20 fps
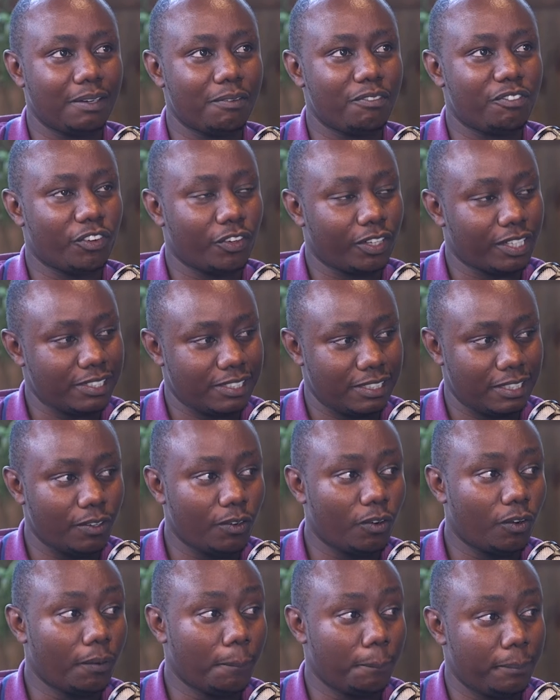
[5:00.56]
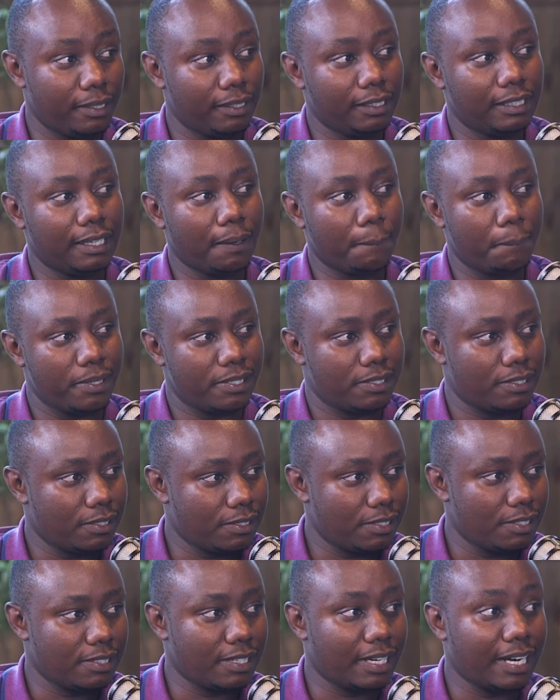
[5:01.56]
focusing on building
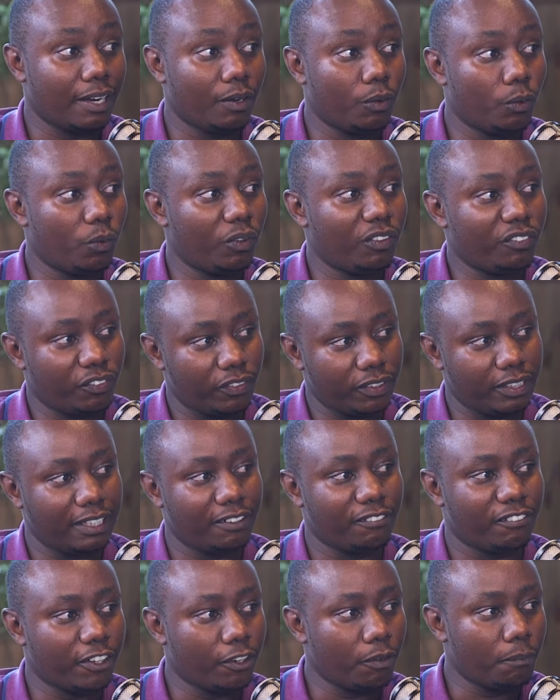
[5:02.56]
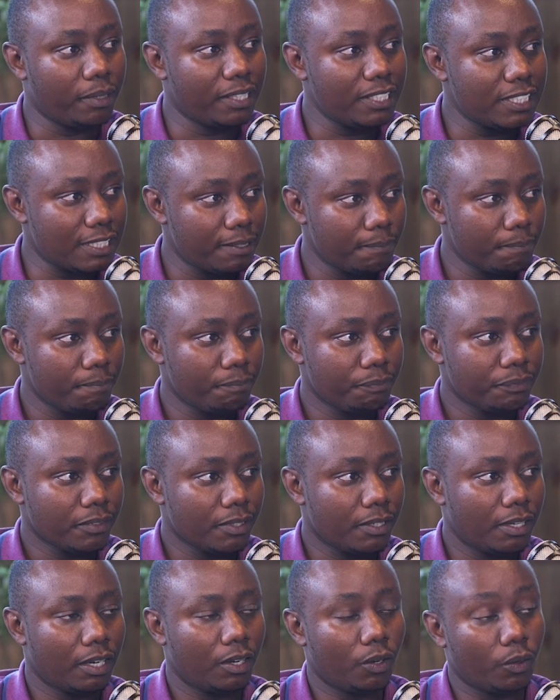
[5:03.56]
businesses that are good for the environment
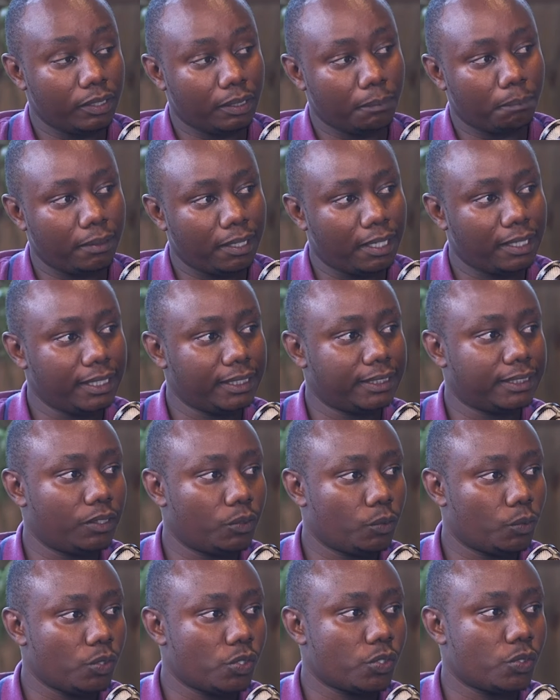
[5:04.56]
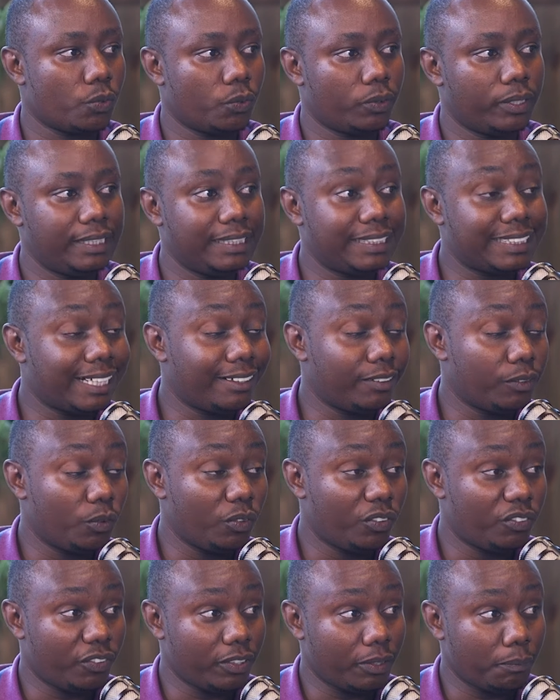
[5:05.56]
or the planet, and also in turn
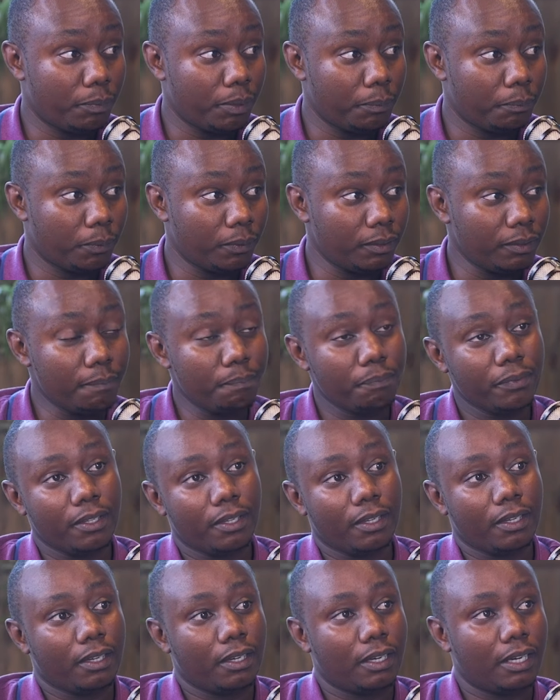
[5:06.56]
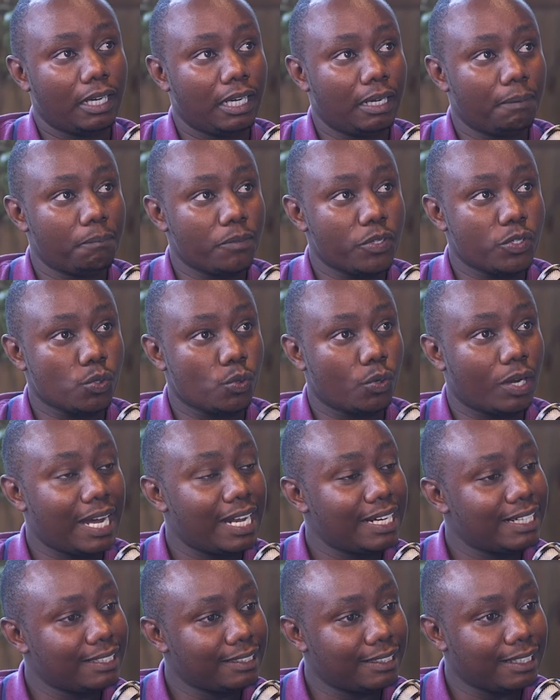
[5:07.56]
good for the people. So
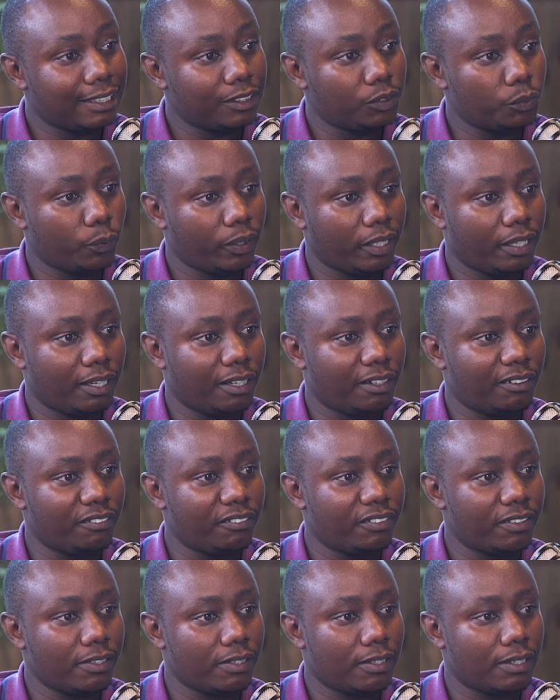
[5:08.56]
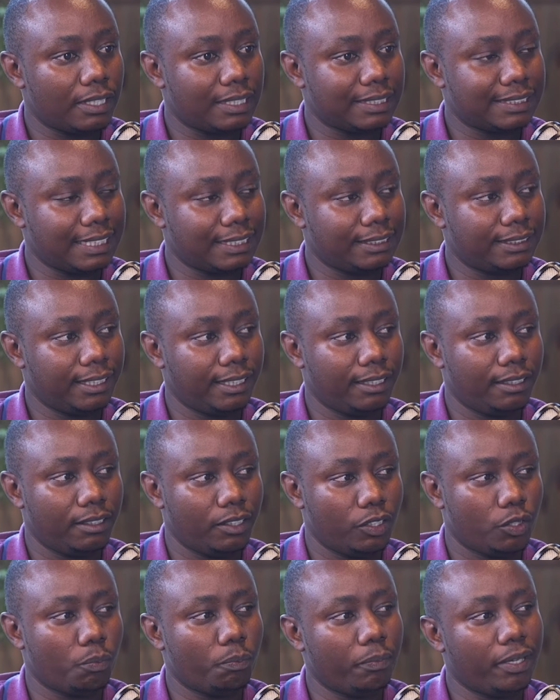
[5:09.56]
under that, we have
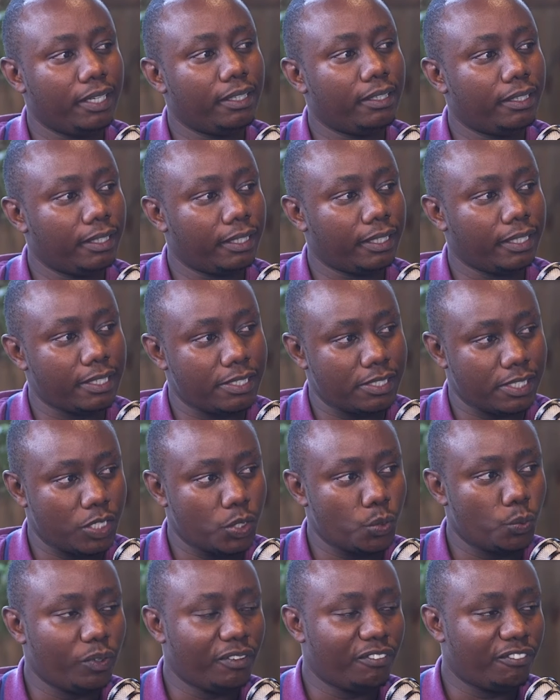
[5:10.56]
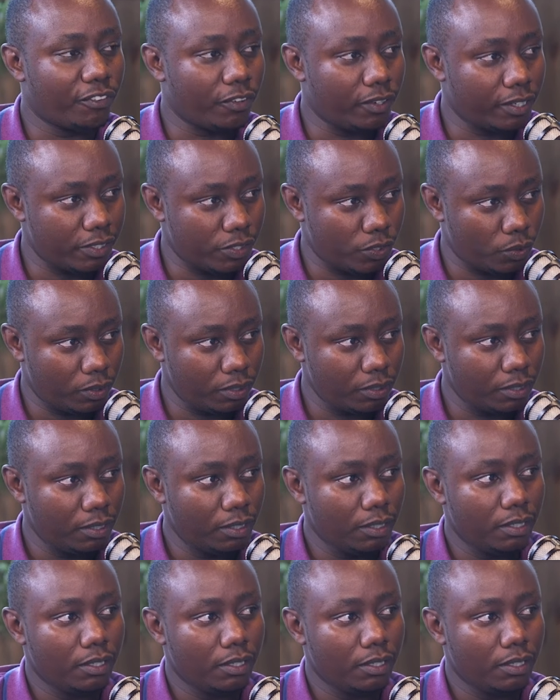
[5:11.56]
certain domain areas that we focus on.